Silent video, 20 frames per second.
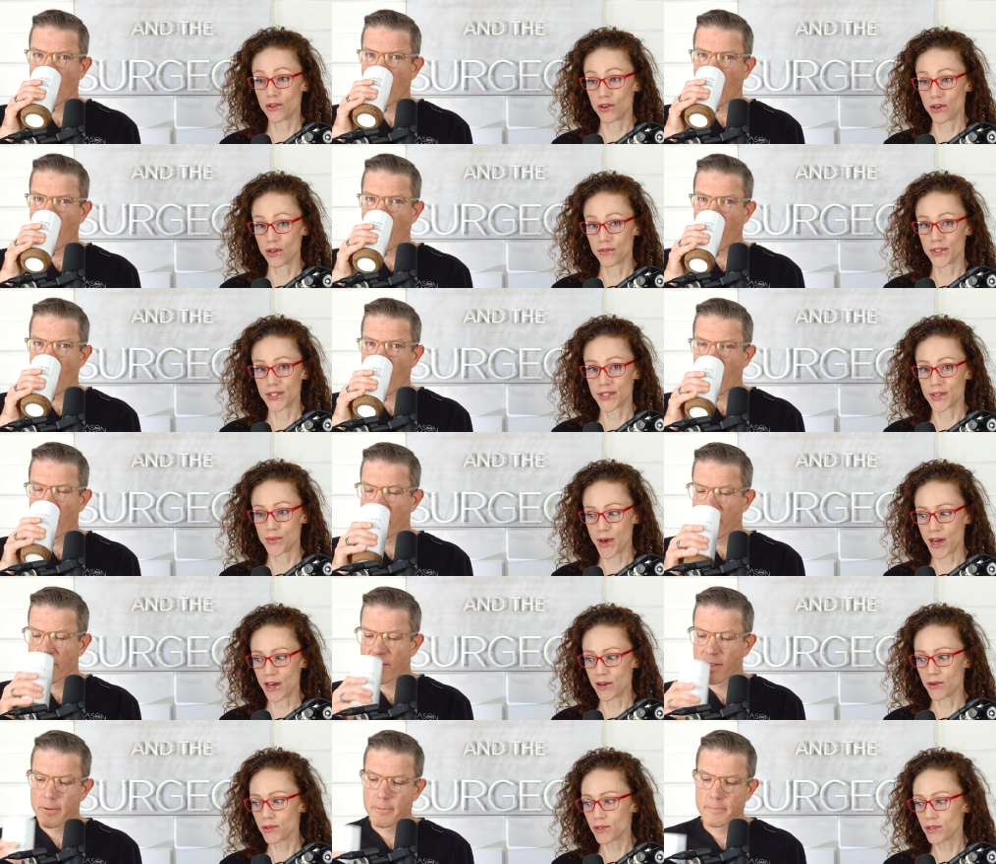Speaker 1: nervous
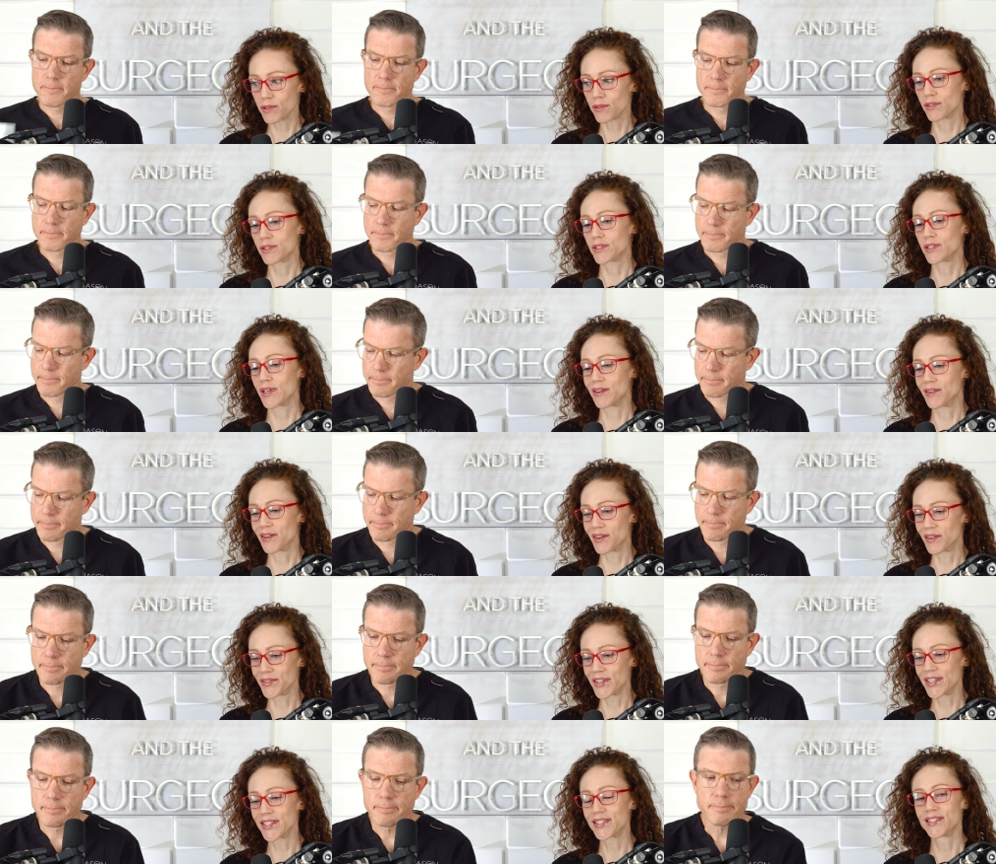about, let's say
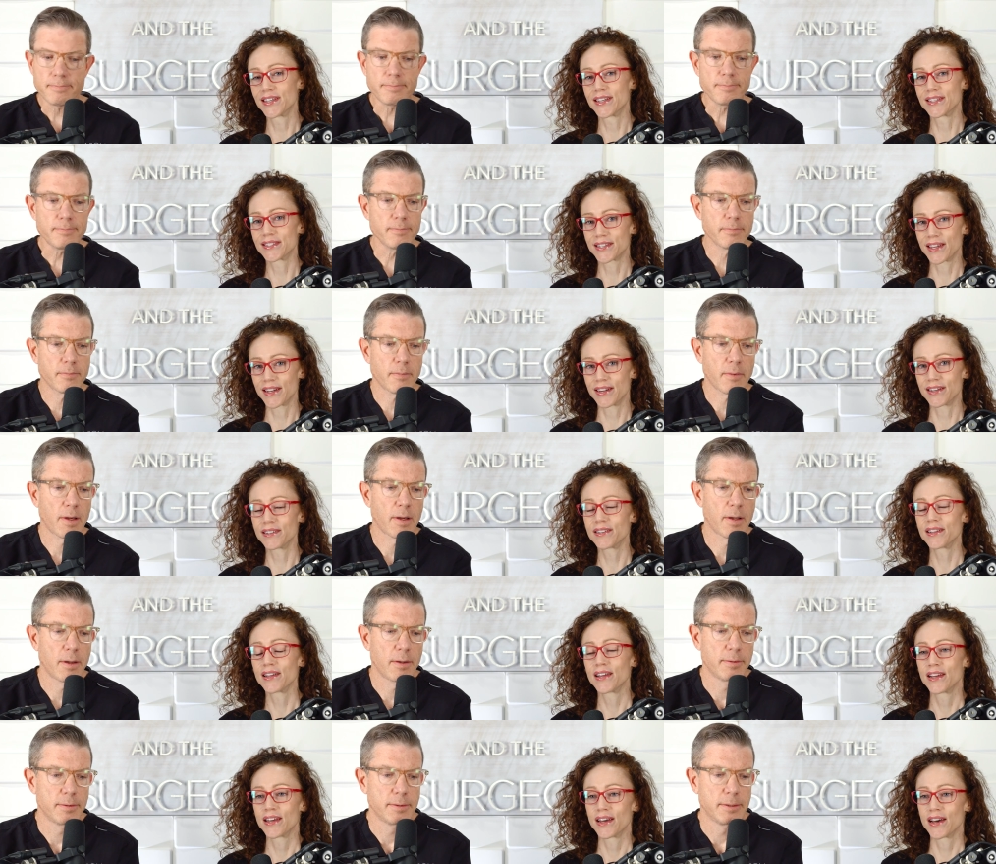nervous, not scared,
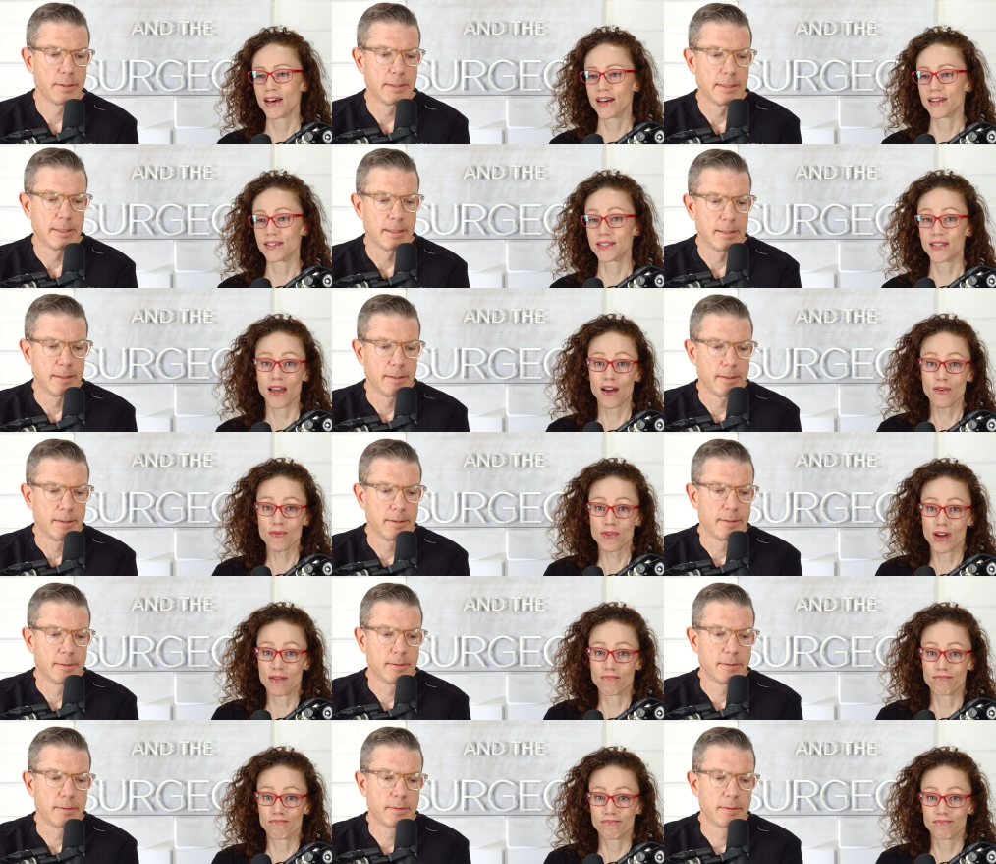uh, is the
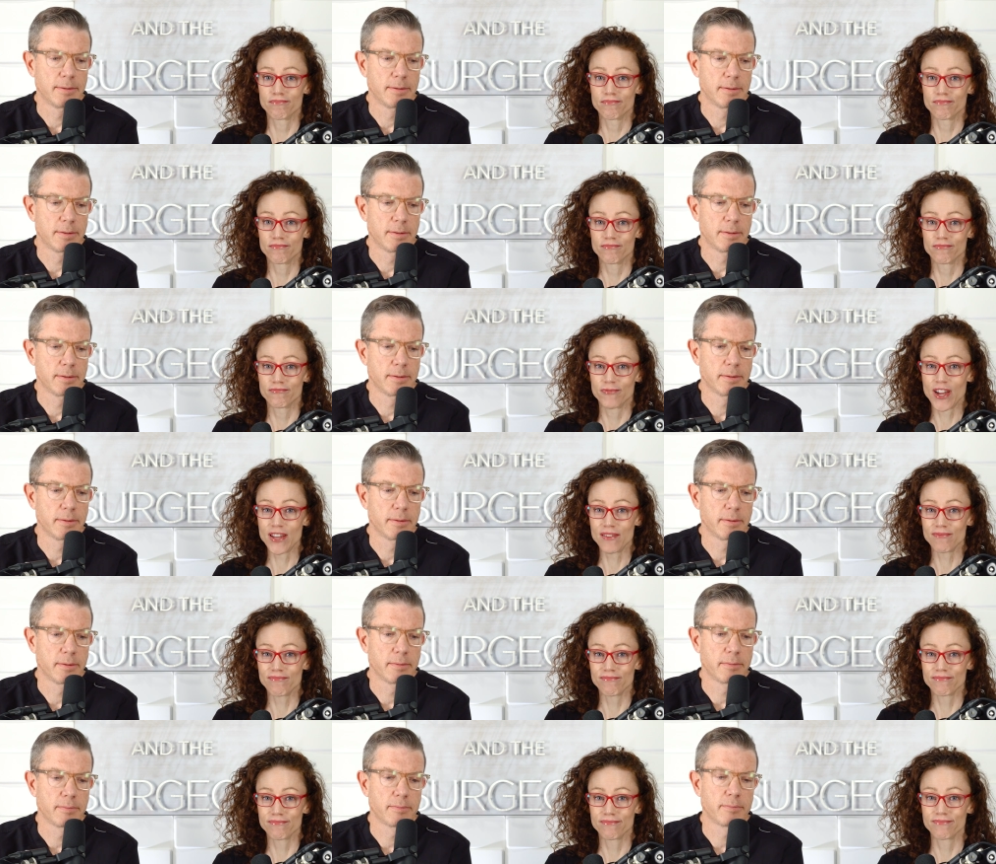outcome, right?
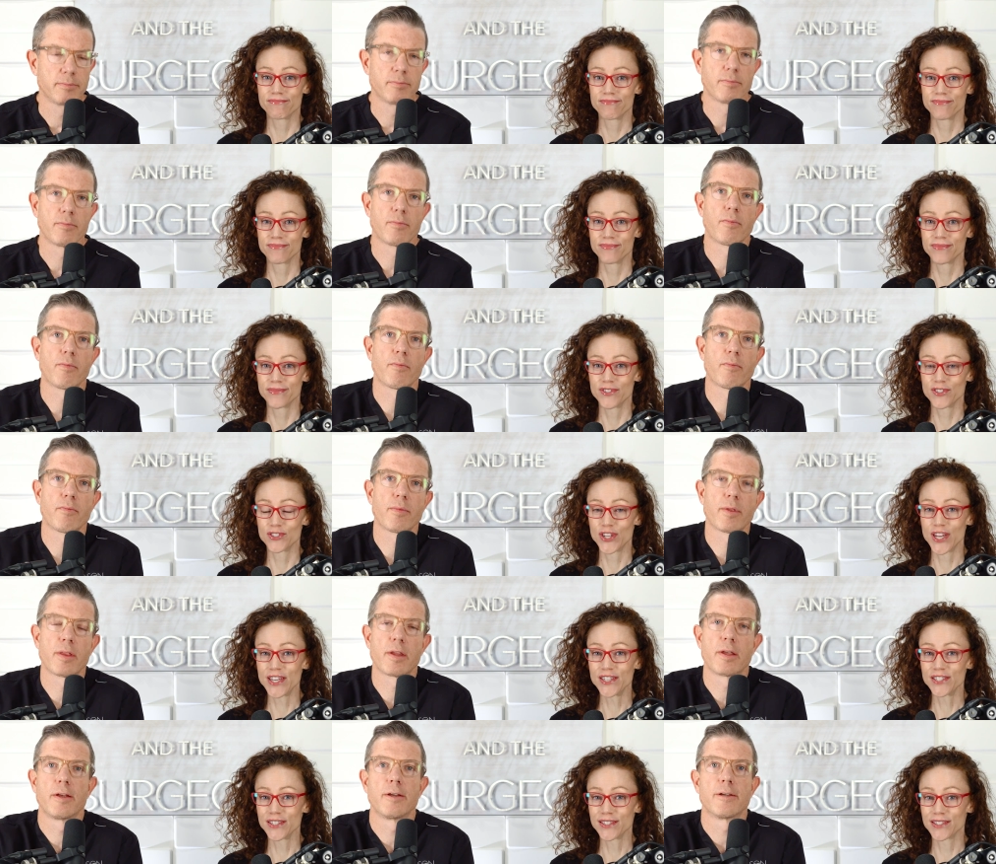You're
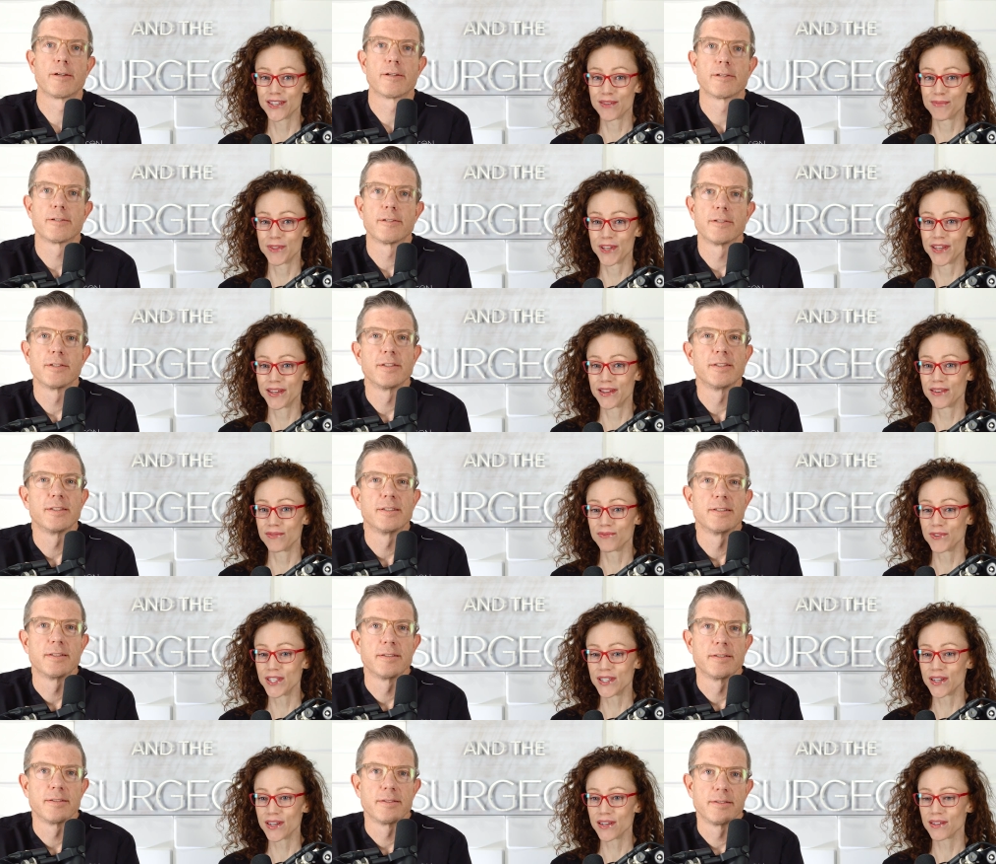changing something, and we
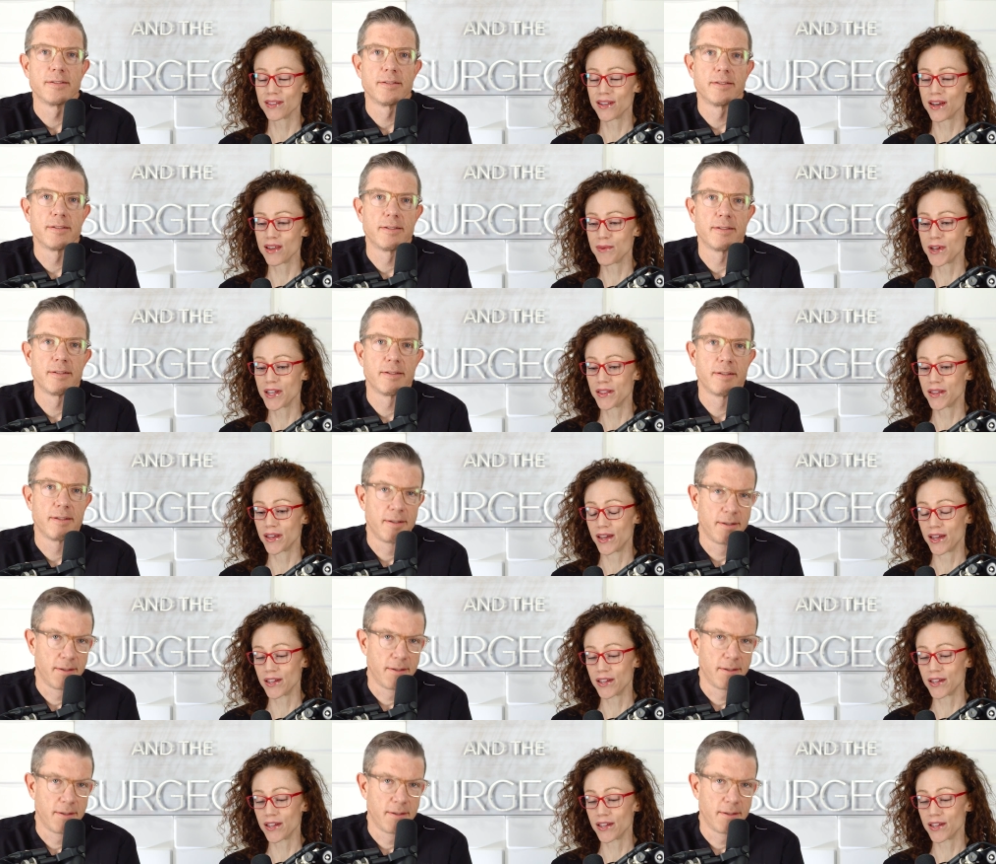talk a lot about that.